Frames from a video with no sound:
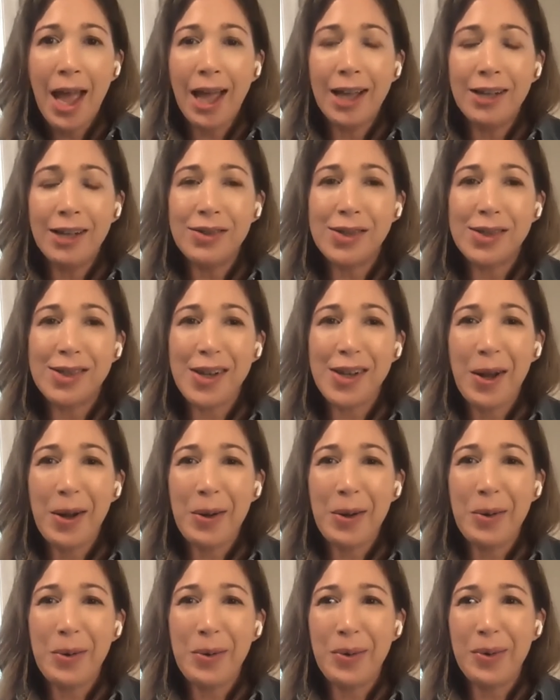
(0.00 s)
And
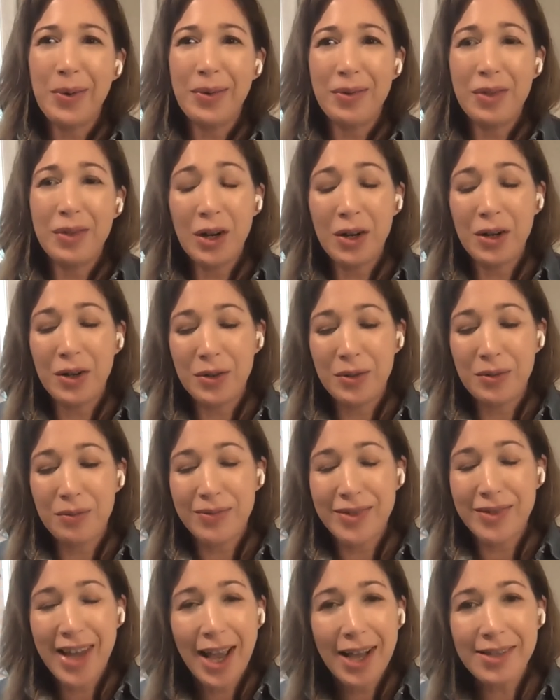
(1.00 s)
so their
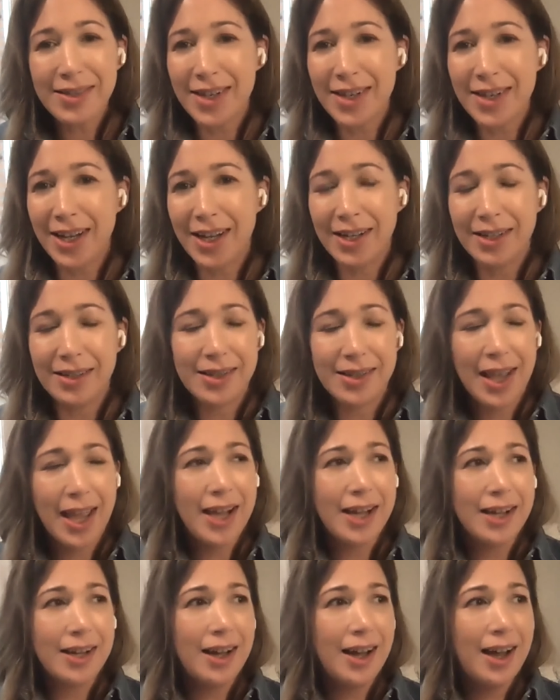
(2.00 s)
testing is
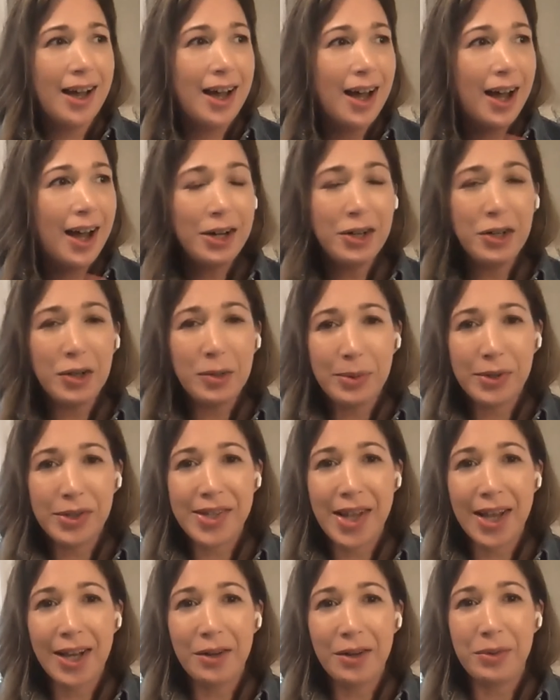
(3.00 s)
like
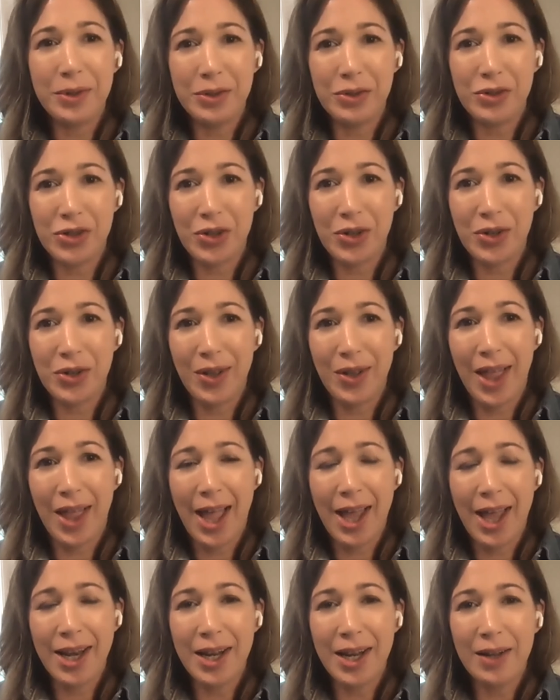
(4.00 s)
100% crucial.
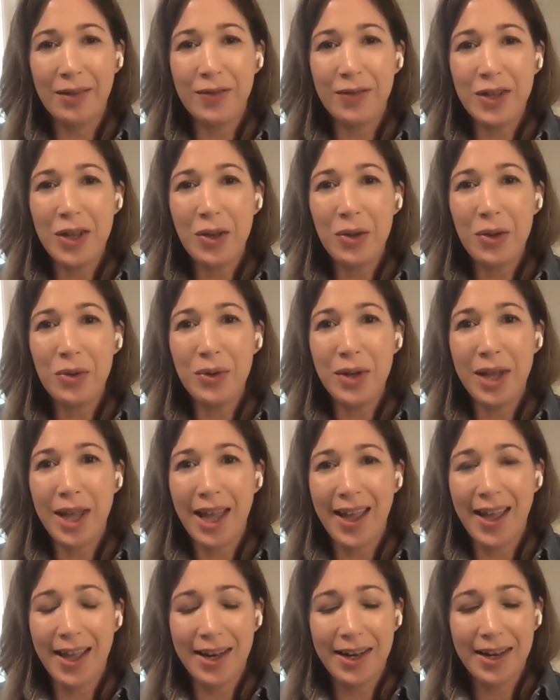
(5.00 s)
And if you
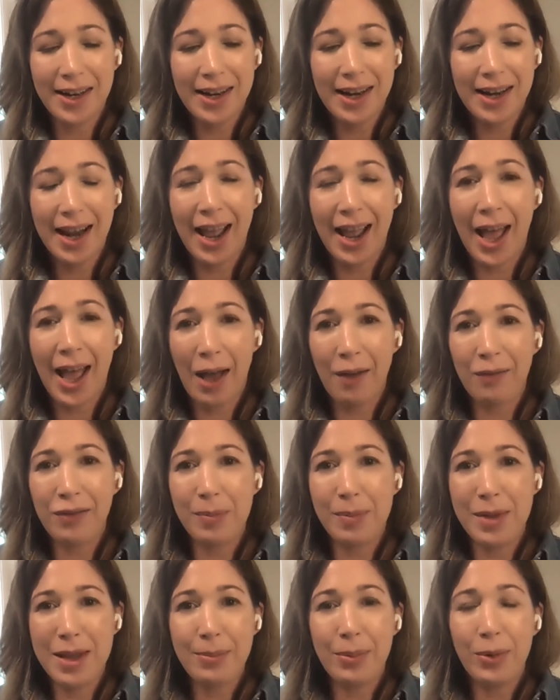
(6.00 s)
can have
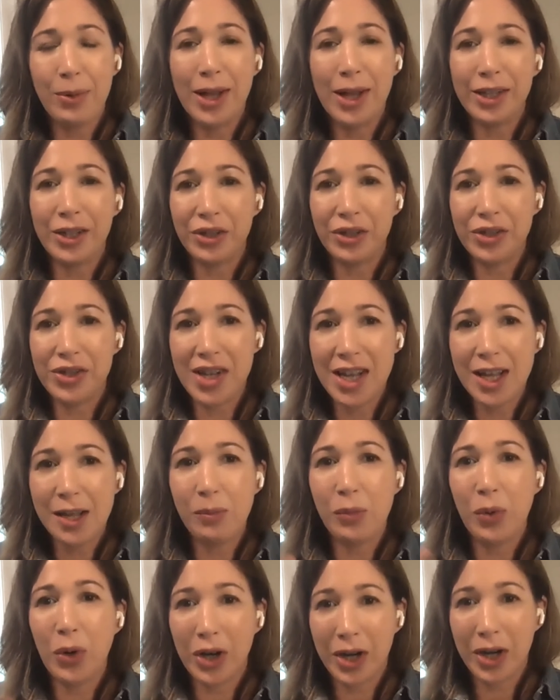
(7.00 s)
the people on your
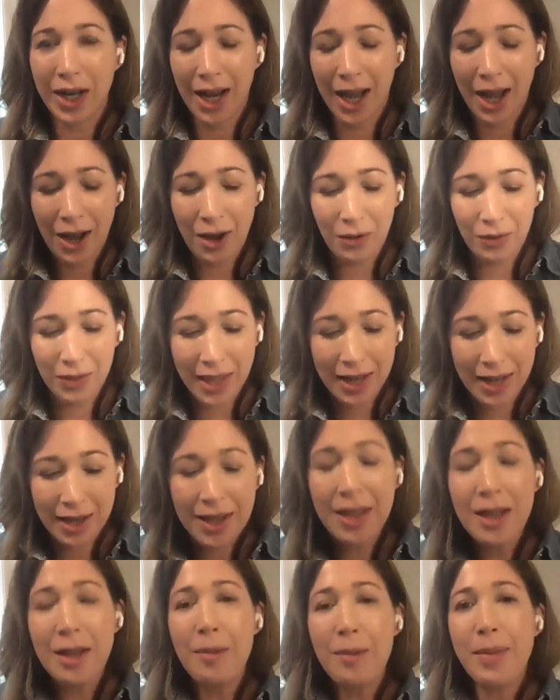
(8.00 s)
team work it out, like
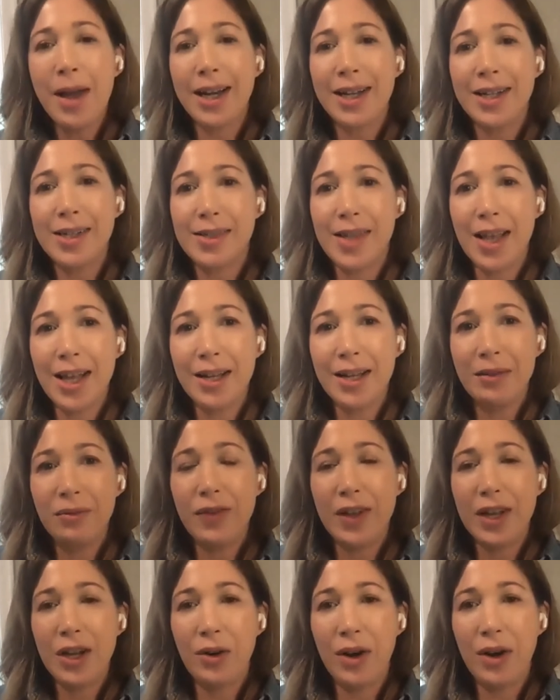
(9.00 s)
Maddy said, and
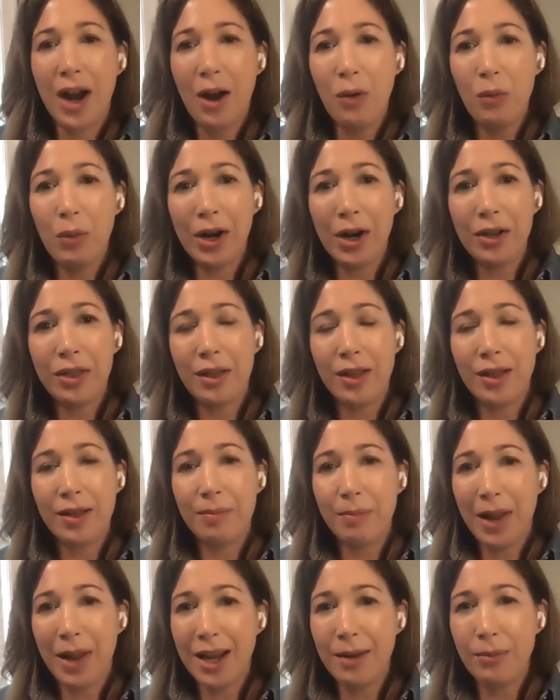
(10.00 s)
figure out where
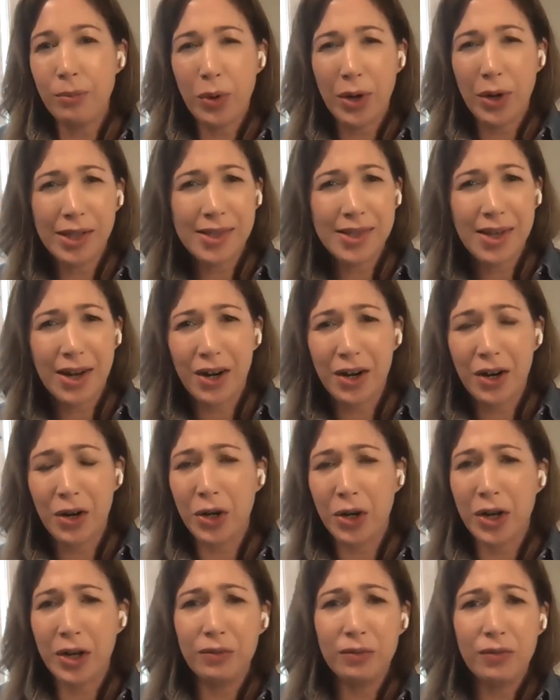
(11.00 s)
the pain points are,
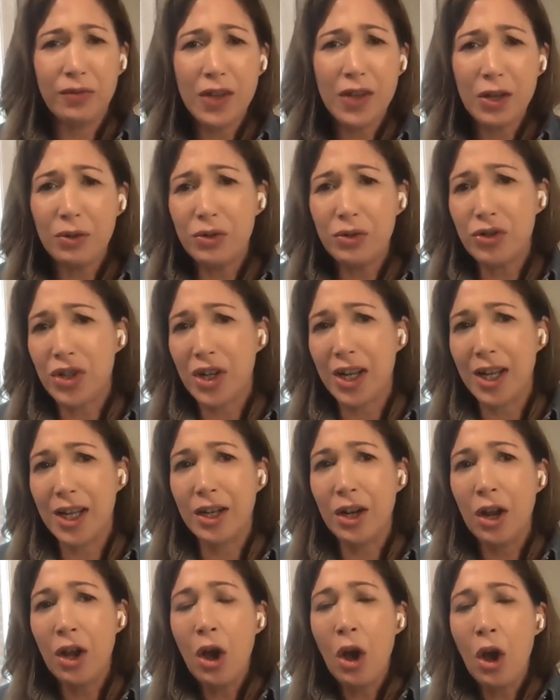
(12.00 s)
or
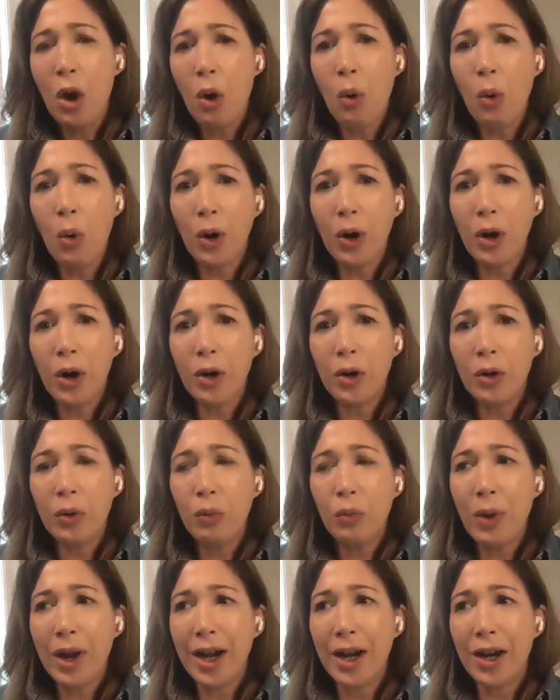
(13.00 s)
confusion, or
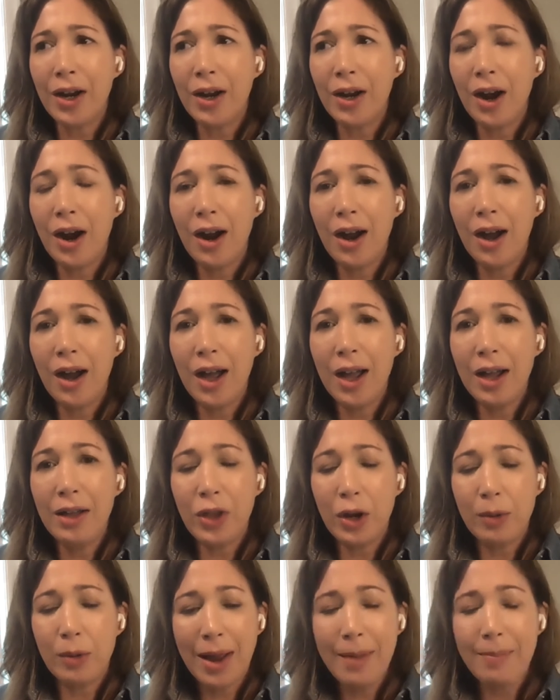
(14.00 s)
where
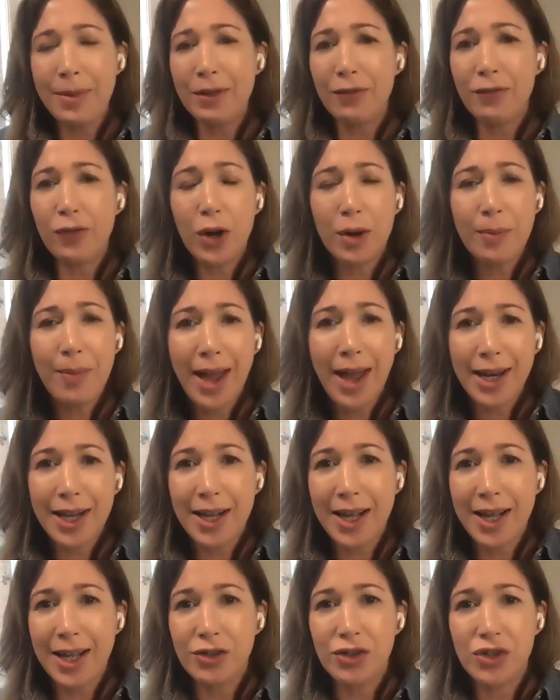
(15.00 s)
there might be
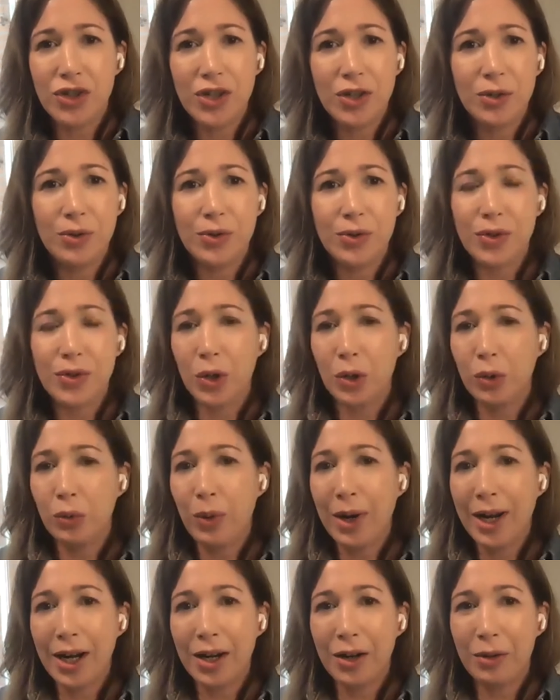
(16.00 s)
formatting issues, or
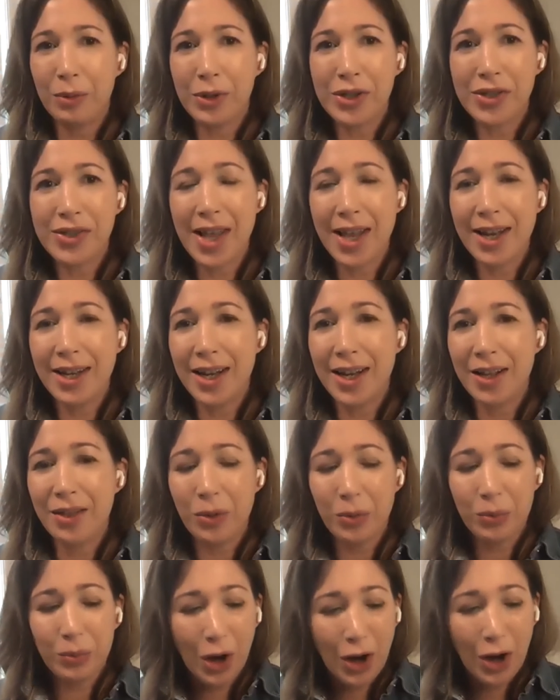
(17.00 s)
where we're sending
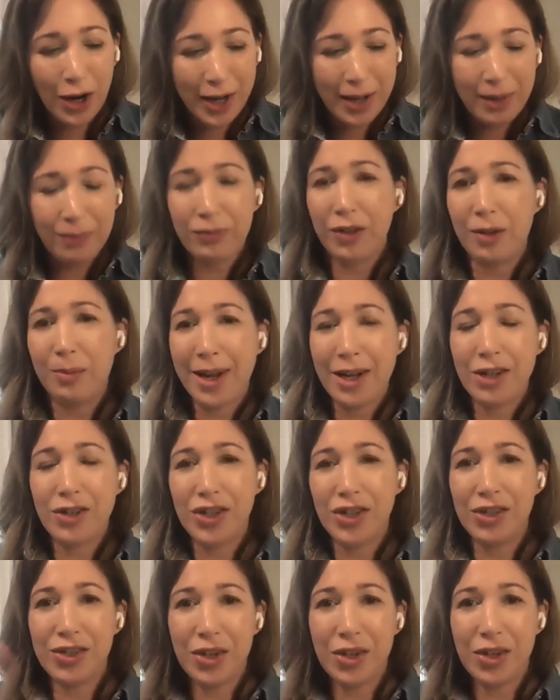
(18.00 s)
the wrong
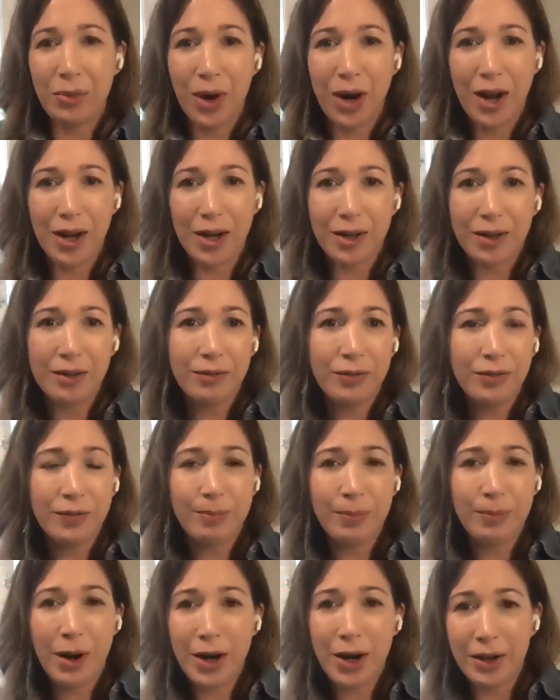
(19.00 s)
information to the wrong
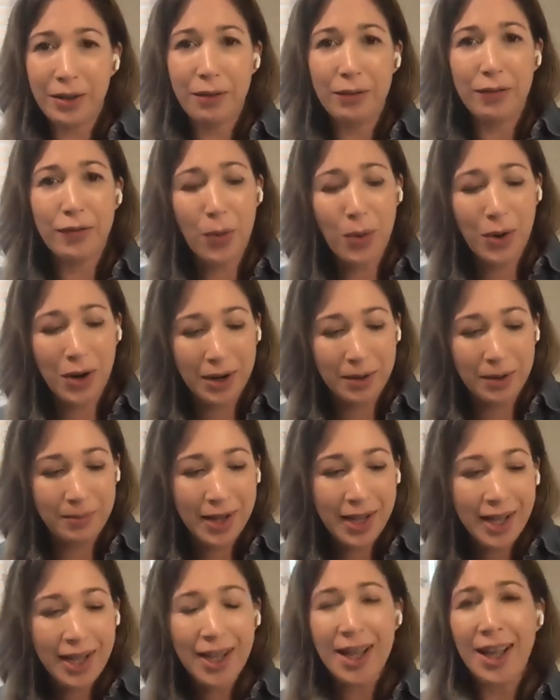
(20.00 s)
part of the form,
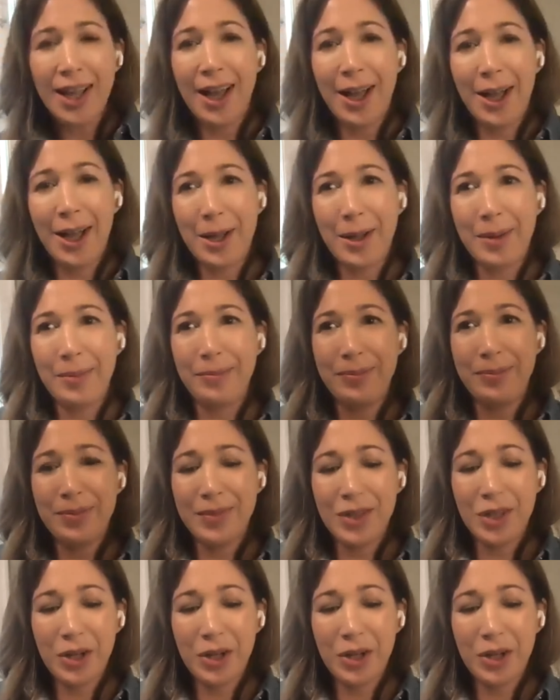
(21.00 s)
it's